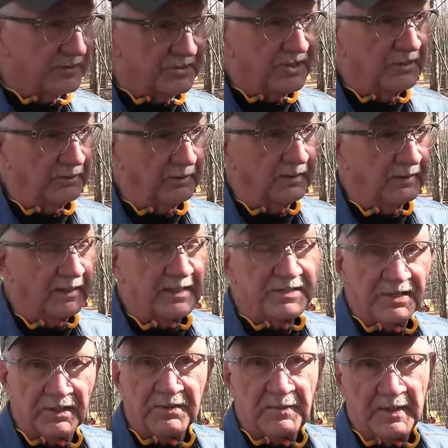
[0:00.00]
is generally less
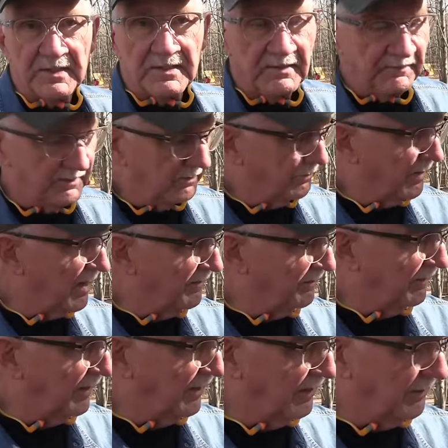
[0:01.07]
expensive than
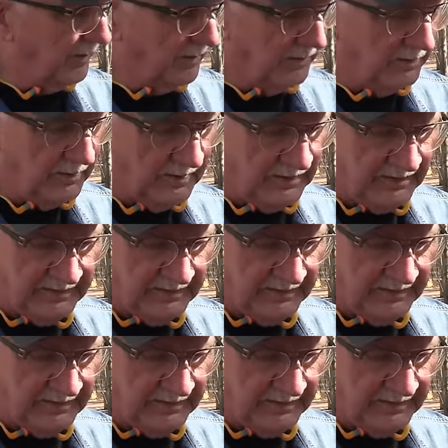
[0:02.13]
rifle ammo.